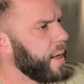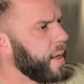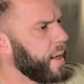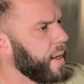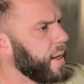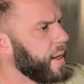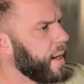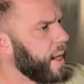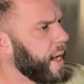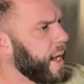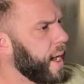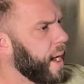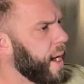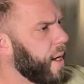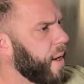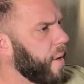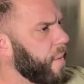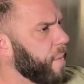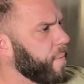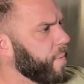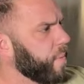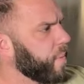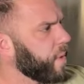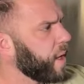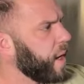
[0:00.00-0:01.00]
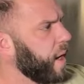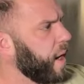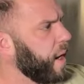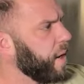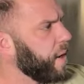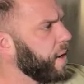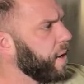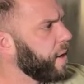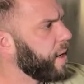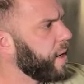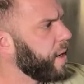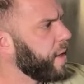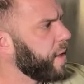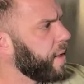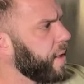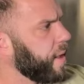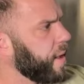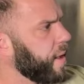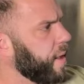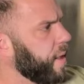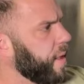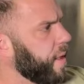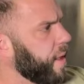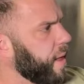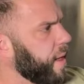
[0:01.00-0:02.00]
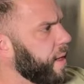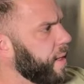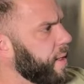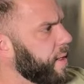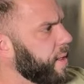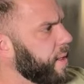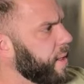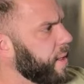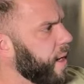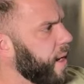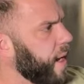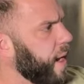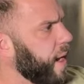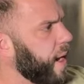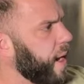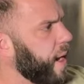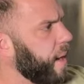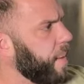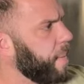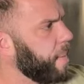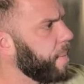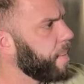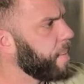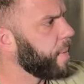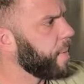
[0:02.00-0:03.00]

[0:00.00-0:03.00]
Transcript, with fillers: now underneath this, um,